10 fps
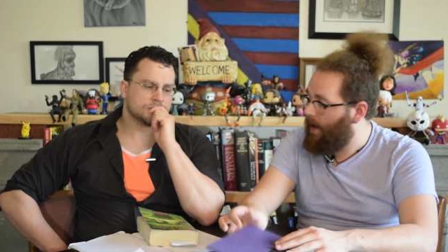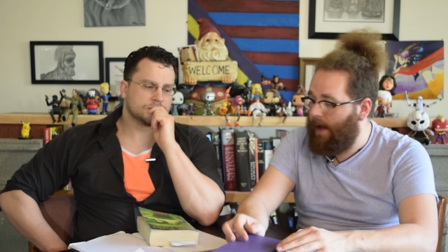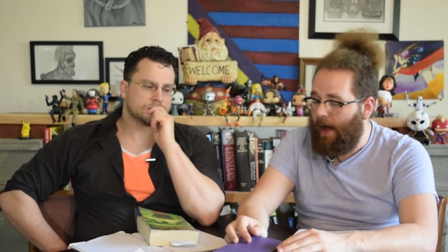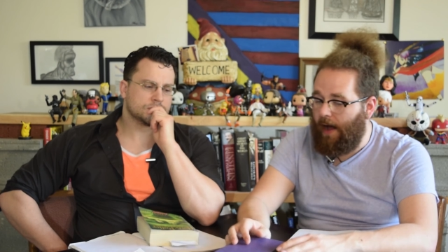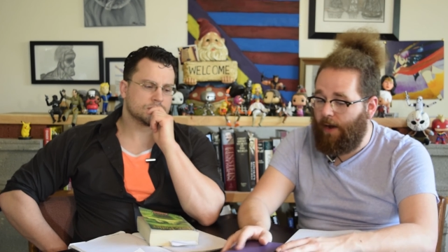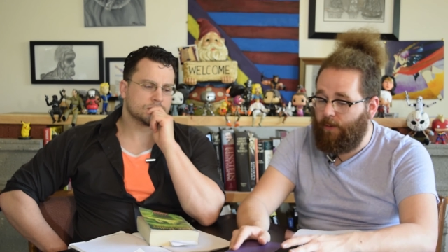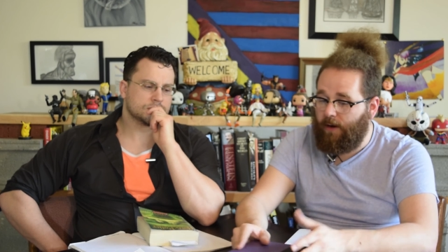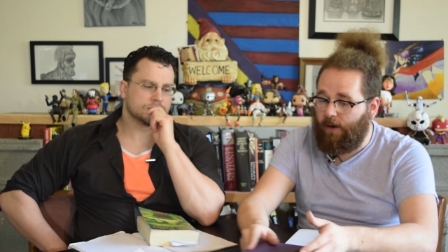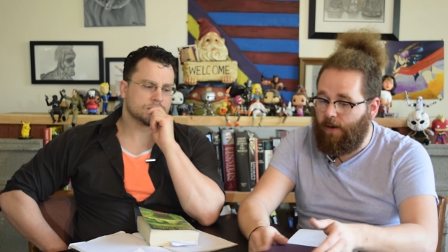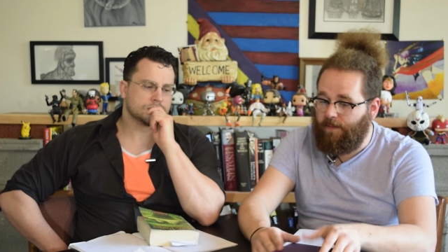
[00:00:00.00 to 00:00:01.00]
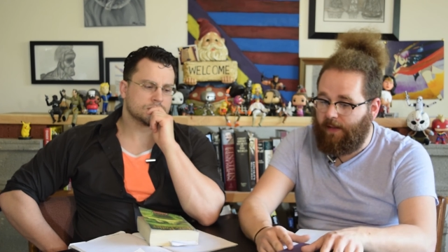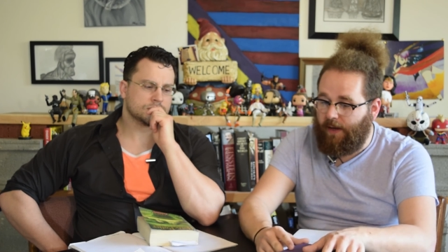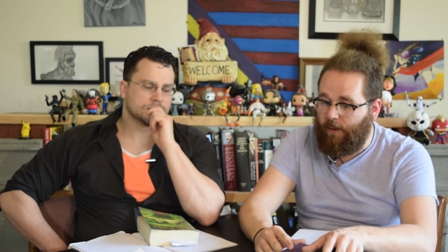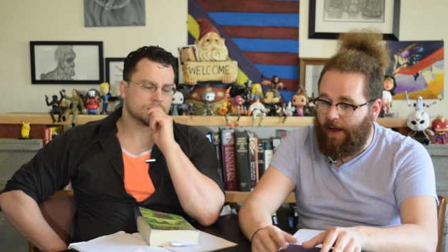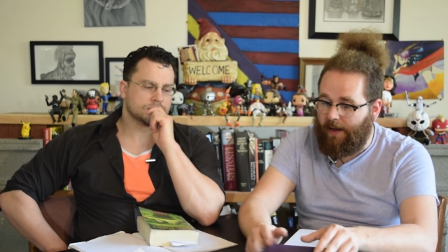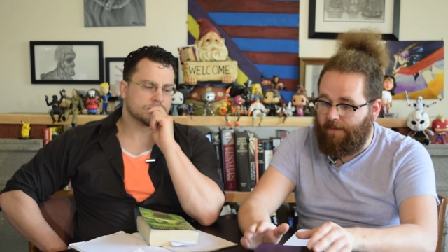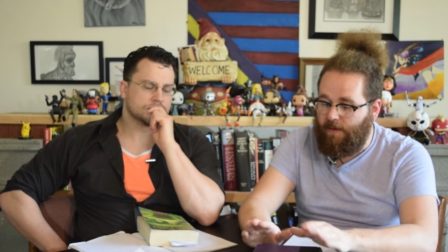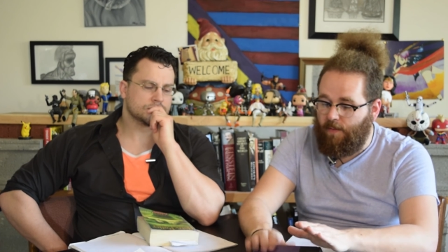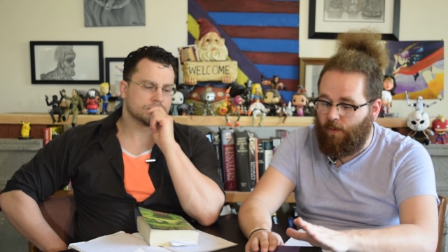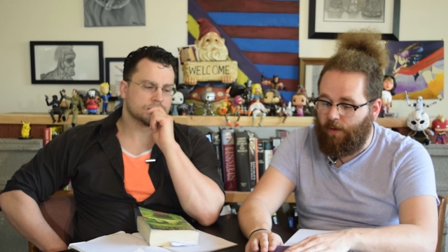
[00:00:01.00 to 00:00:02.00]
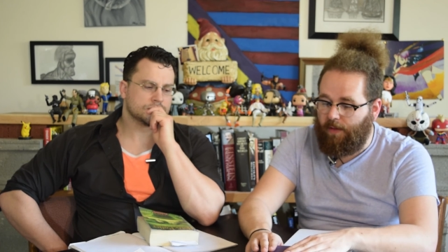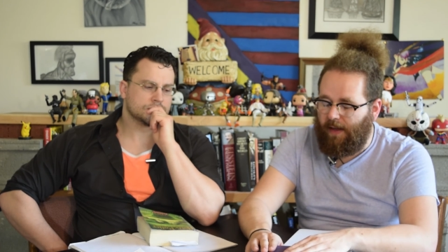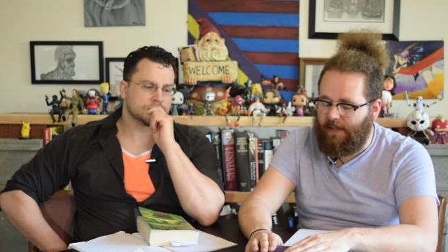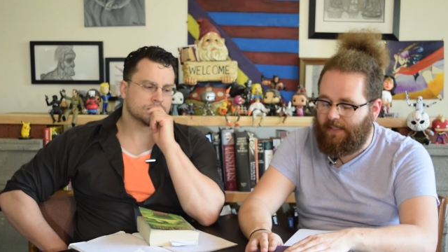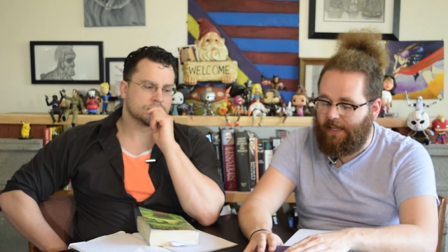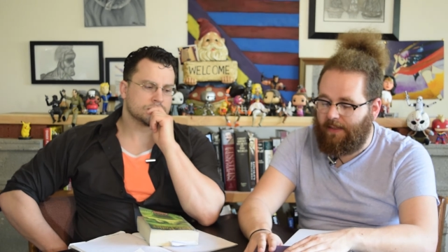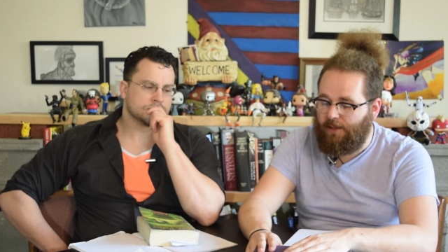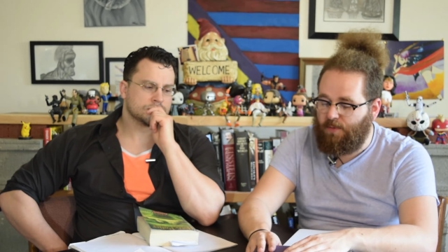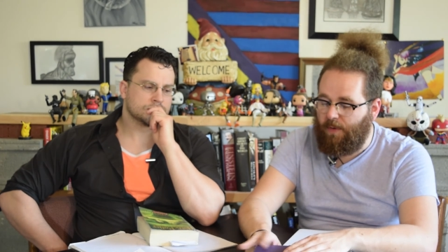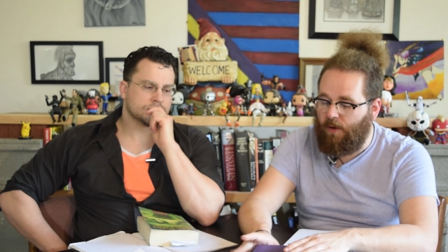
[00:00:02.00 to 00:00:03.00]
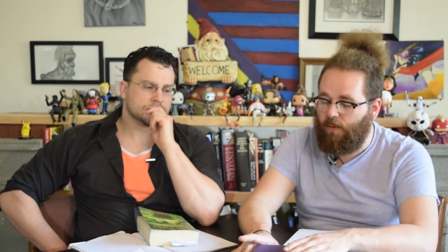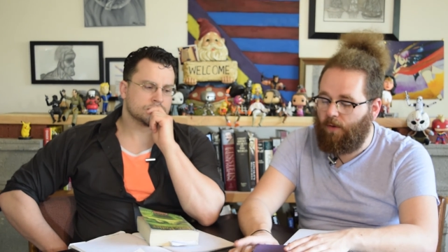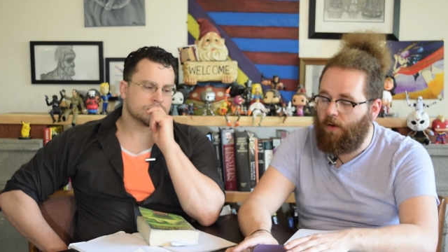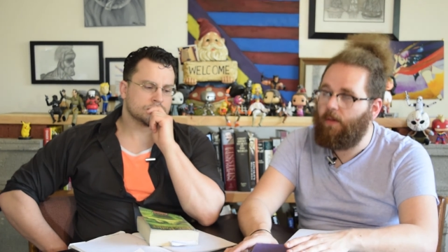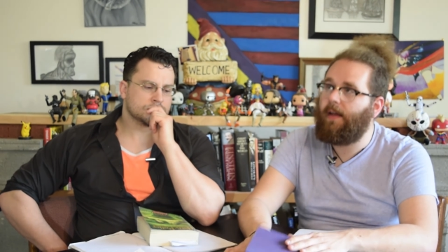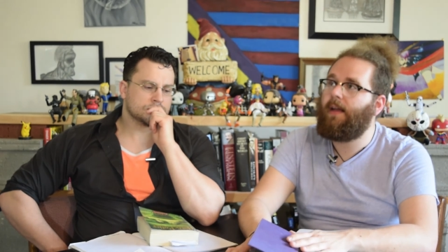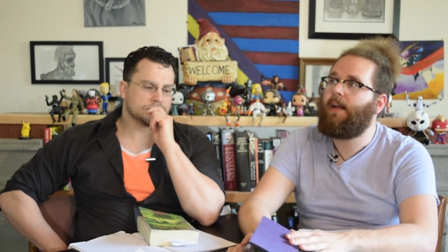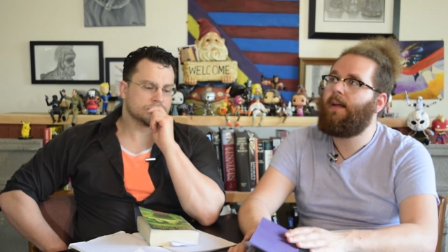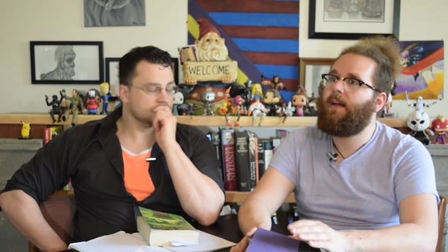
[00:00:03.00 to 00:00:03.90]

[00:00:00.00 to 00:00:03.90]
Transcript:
Speaker 1: Uh, we're going to hopefully crack a few more things, get this ball rolling.